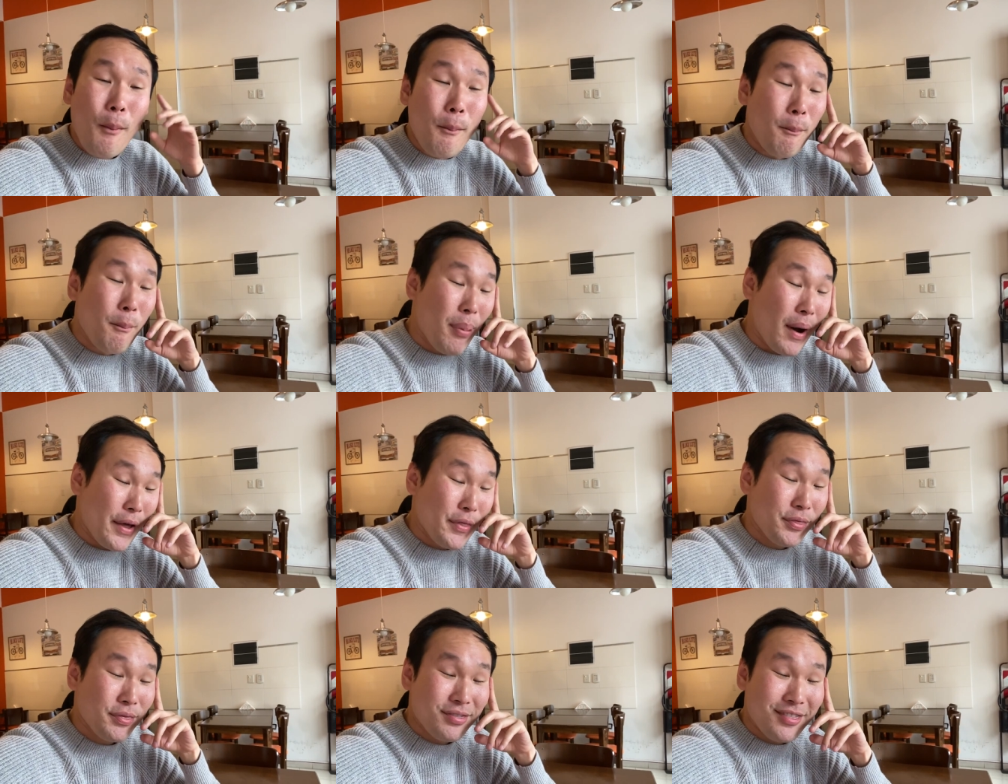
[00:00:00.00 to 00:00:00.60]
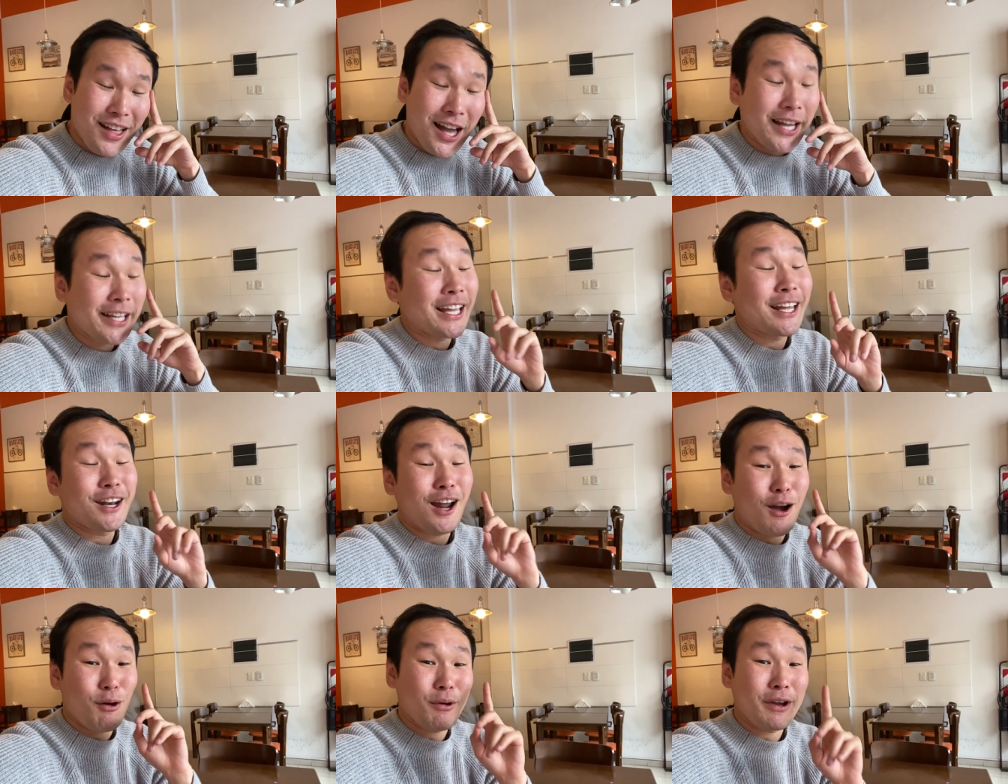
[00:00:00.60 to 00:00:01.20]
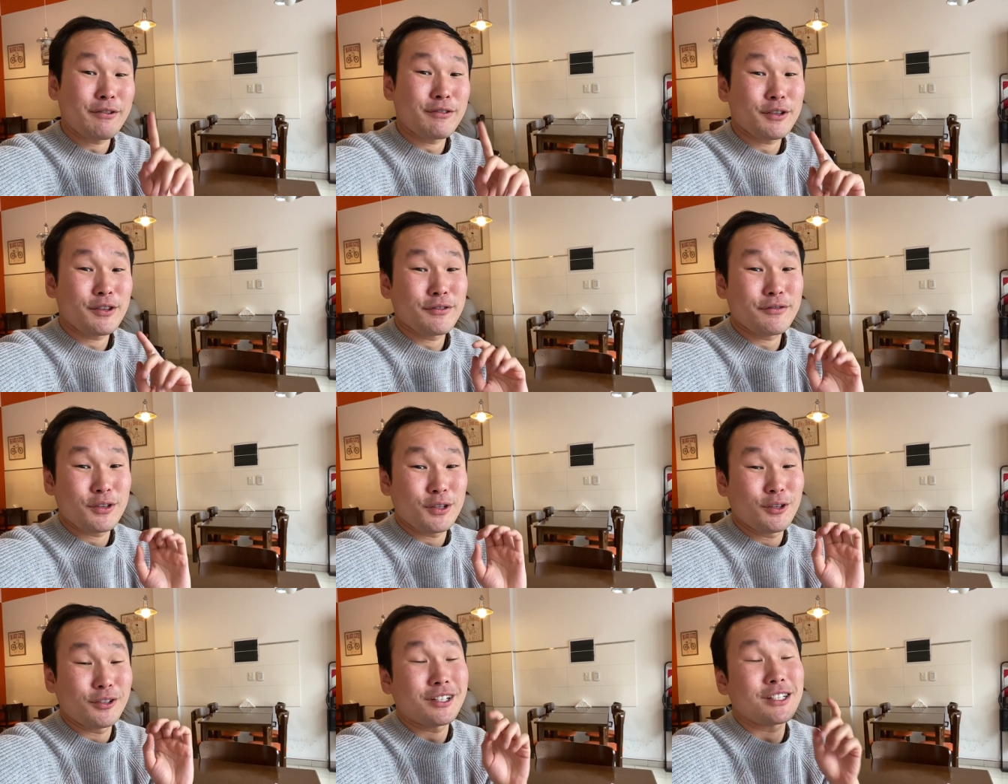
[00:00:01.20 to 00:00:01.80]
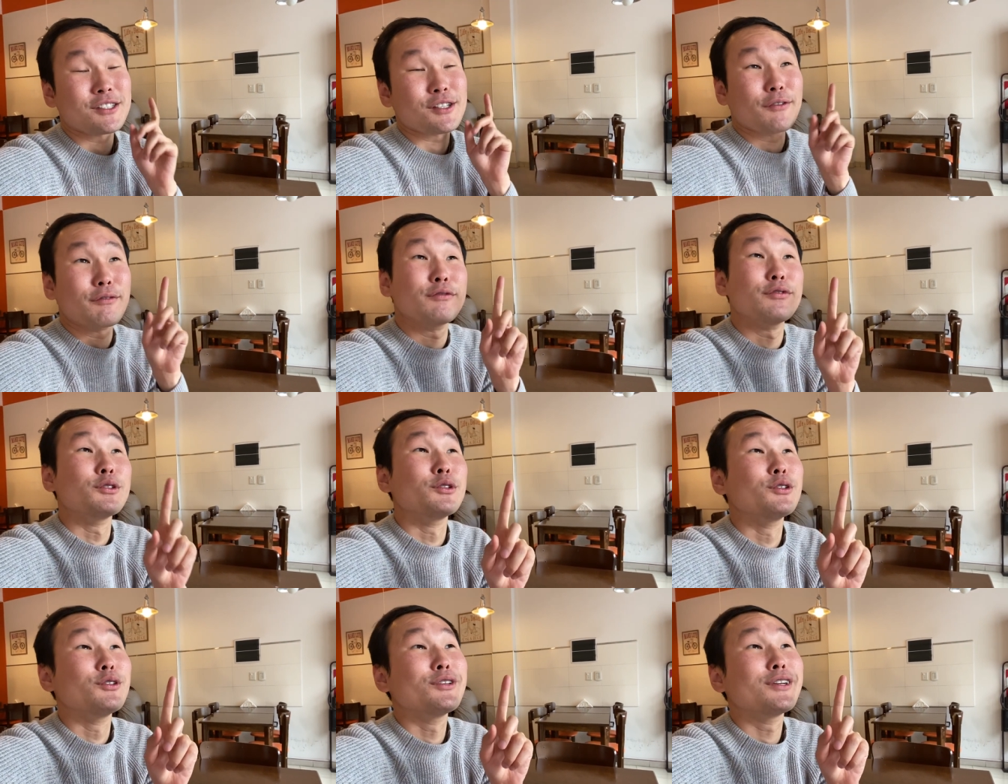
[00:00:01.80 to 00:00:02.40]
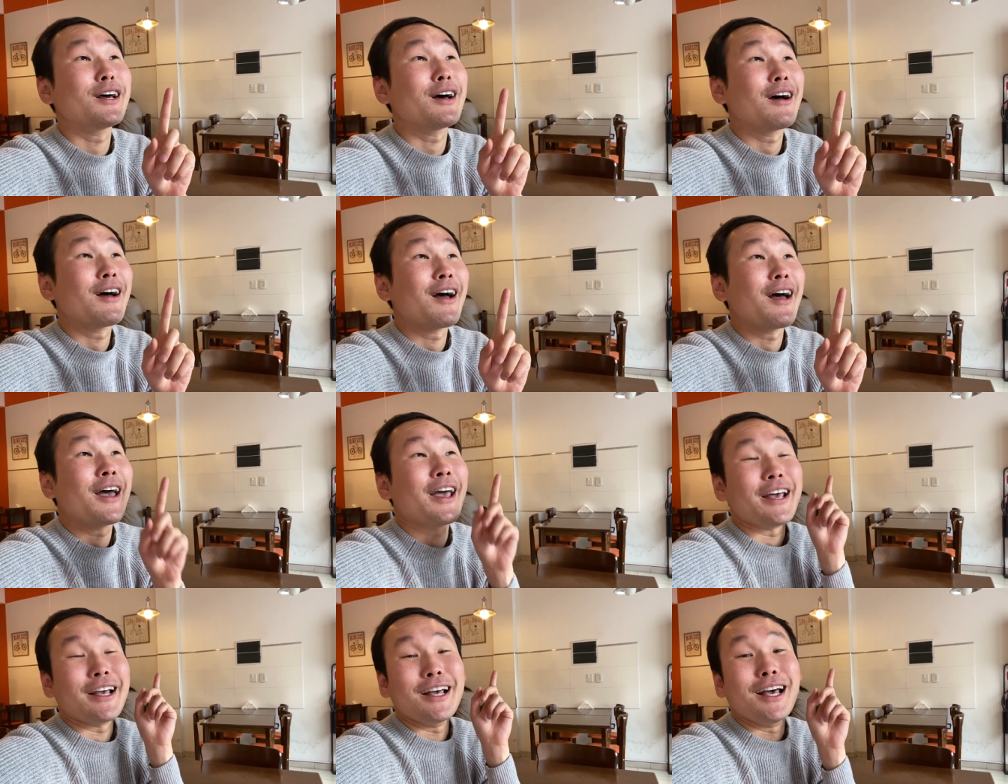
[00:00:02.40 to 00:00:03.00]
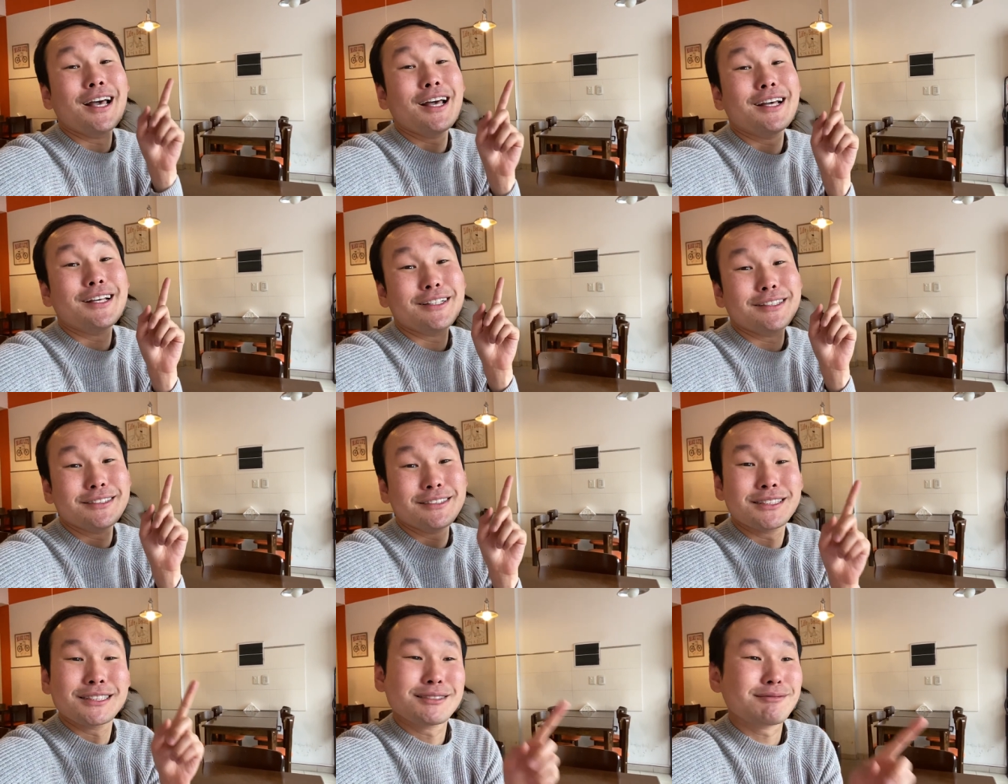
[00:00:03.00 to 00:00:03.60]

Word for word: But I cannot wait for the food because the food is,